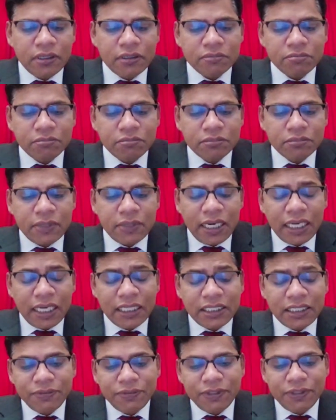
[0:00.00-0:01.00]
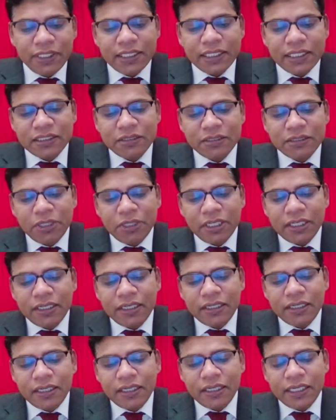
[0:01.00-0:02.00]
Classifying a customer
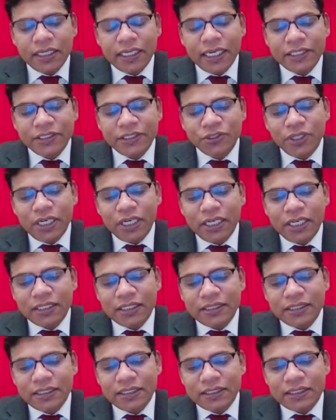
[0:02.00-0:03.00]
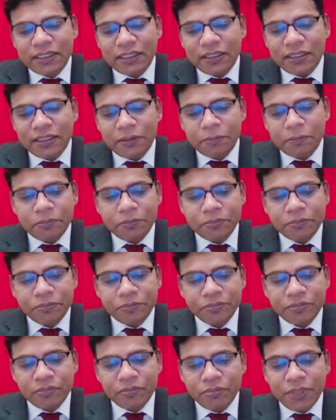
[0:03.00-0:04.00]
under enhanced due diligence is
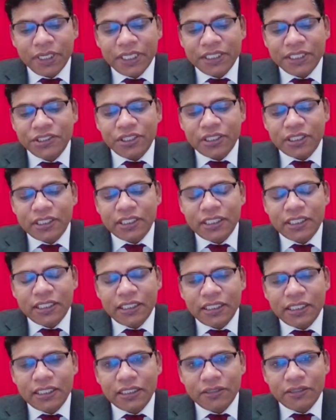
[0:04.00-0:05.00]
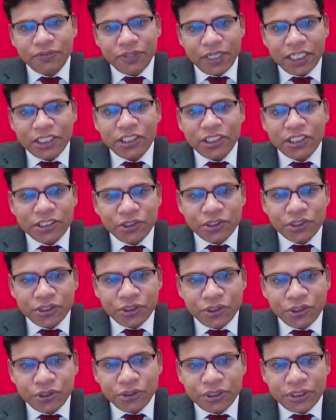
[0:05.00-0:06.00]
based on the financial
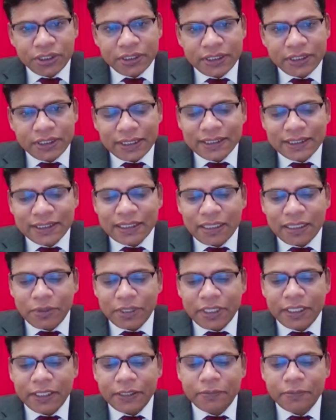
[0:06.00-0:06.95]
institution's risk appetite.